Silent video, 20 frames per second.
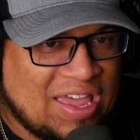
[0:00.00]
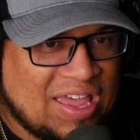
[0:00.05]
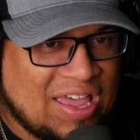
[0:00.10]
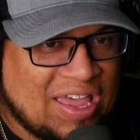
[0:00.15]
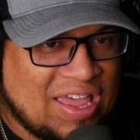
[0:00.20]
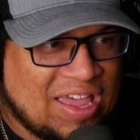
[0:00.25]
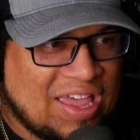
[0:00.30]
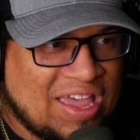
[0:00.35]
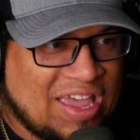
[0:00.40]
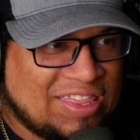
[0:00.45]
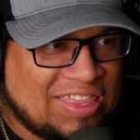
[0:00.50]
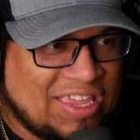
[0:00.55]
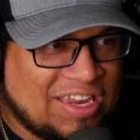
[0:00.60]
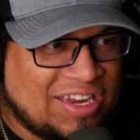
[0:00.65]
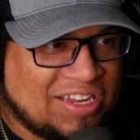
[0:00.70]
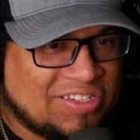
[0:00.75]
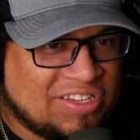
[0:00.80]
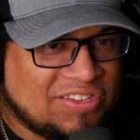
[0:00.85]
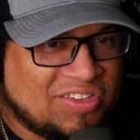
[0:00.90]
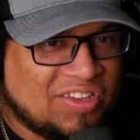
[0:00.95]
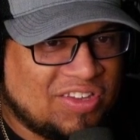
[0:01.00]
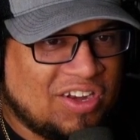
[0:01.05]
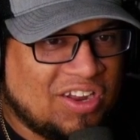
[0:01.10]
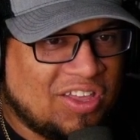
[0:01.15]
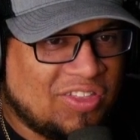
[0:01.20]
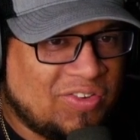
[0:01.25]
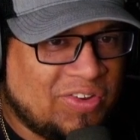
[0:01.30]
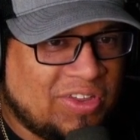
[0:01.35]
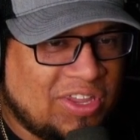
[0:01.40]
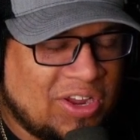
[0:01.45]
I think this is another
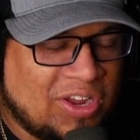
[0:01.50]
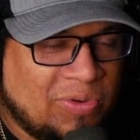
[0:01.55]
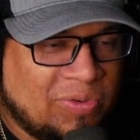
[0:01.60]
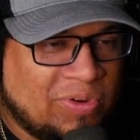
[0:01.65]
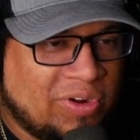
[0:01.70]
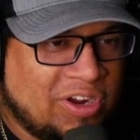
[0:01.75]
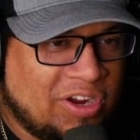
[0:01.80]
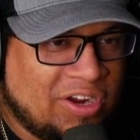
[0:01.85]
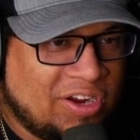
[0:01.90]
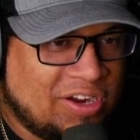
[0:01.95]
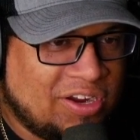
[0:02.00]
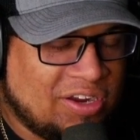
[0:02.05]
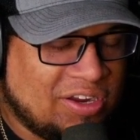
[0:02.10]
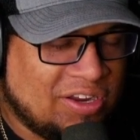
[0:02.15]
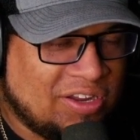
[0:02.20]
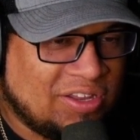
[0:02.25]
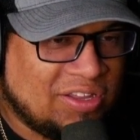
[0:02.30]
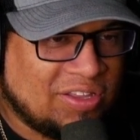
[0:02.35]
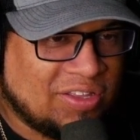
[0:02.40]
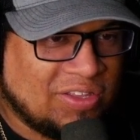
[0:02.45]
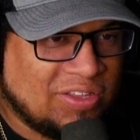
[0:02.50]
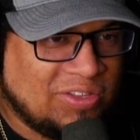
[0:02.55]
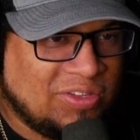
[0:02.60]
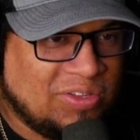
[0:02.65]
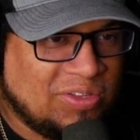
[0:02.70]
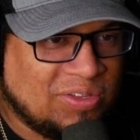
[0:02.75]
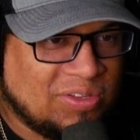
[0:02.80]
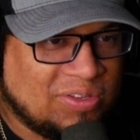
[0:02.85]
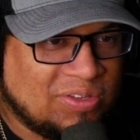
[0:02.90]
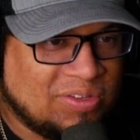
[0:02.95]
year where
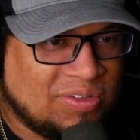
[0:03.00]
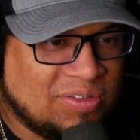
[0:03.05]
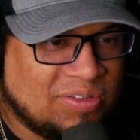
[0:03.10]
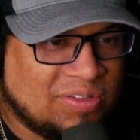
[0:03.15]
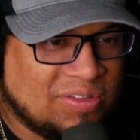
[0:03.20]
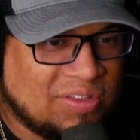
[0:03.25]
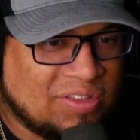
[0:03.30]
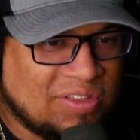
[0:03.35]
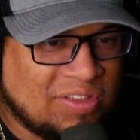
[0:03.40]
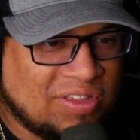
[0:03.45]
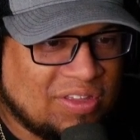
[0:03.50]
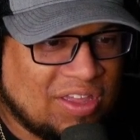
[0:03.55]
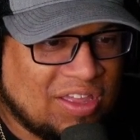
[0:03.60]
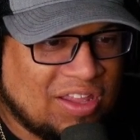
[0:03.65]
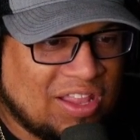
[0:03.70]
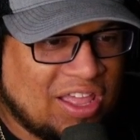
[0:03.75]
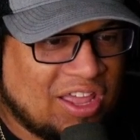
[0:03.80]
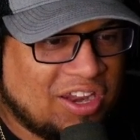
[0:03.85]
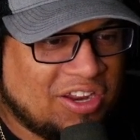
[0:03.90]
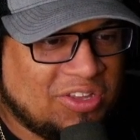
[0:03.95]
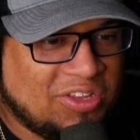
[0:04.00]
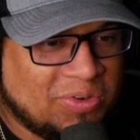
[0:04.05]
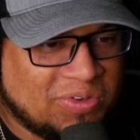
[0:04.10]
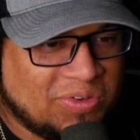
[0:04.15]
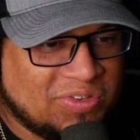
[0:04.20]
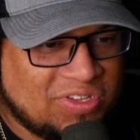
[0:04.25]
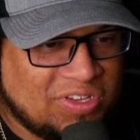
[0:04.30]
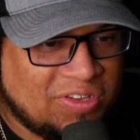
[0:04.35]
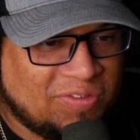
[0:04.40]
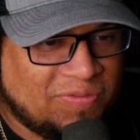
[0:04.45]
a lot of
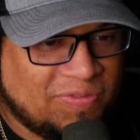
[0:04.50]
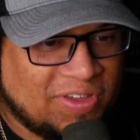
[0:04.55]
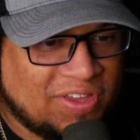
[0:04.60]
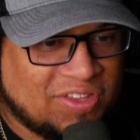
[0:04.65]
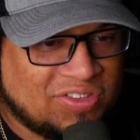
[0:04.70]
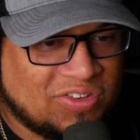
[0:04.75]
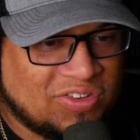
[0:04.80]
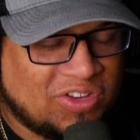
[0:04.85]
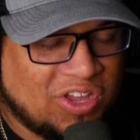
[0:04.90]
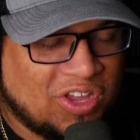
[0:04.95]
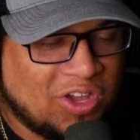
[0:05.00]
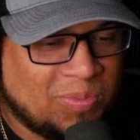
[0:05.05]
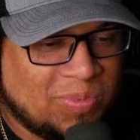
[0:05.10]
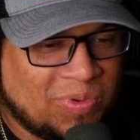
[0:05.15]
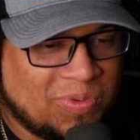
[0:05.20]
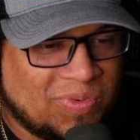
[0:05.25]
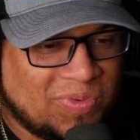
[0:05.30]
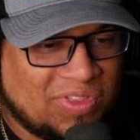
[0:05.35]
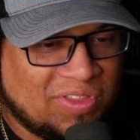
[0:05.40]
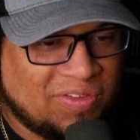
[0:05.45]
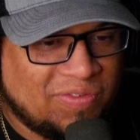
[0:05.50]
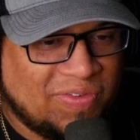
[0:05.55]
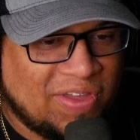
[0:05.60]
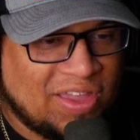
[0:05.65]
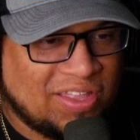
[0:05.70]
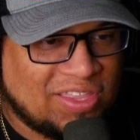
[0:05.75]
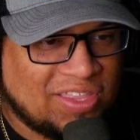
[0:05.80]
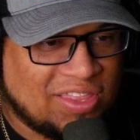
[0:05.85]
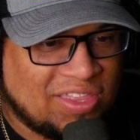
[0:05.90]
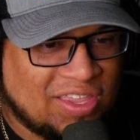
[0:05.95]
USC fans are coping with the fact
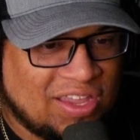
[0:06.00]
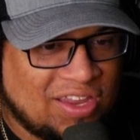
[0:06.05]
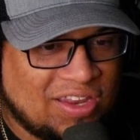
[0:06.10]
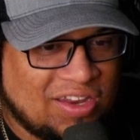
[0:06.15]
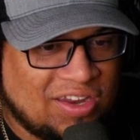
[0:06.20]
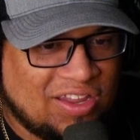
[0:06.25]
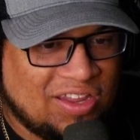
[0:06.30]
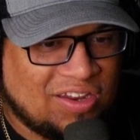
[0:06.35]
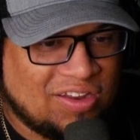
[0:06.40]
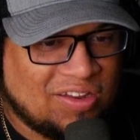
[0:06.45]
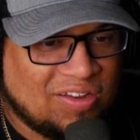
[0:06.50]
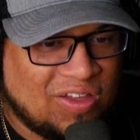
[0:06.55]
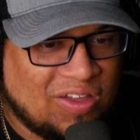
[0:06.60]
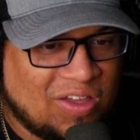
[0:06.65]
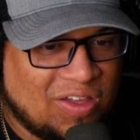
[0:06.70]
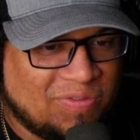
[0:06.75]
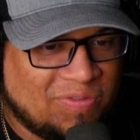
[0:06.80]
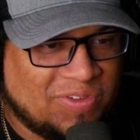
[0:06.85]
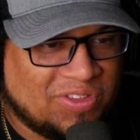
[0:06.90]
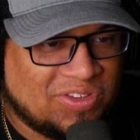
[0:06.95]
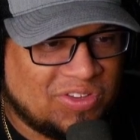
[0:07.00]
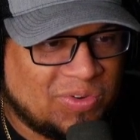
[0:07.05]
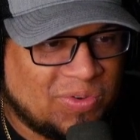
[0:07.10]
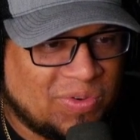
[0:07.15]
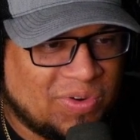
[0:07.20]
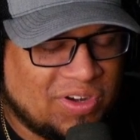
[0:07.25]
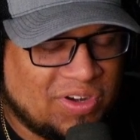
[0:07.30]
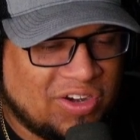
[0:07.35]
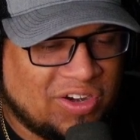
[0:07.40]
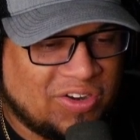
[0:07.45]
that they need an offensive
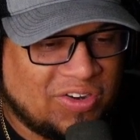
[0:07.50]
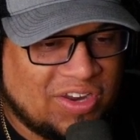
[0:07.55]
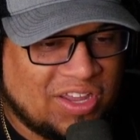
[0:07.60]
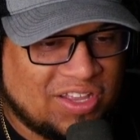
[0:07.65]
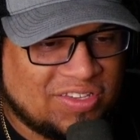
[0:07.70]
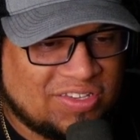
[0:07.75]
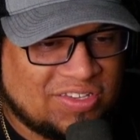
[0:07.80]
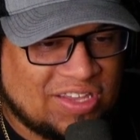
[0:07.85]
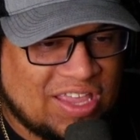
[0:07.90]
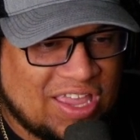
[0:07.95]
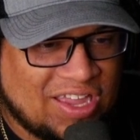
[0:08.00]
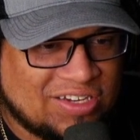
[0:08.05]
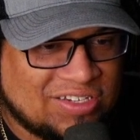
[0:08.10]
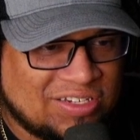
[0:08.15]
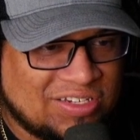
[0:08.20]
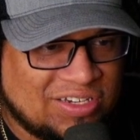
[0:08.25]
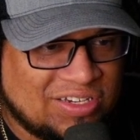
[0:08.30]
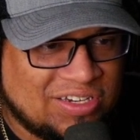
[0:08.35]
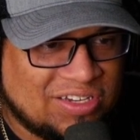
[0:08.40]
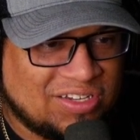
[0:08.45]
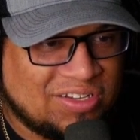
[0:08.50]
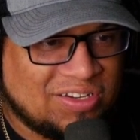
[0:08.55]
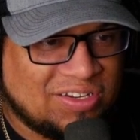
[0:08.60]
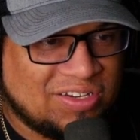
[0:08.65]
coordinator that's actually good.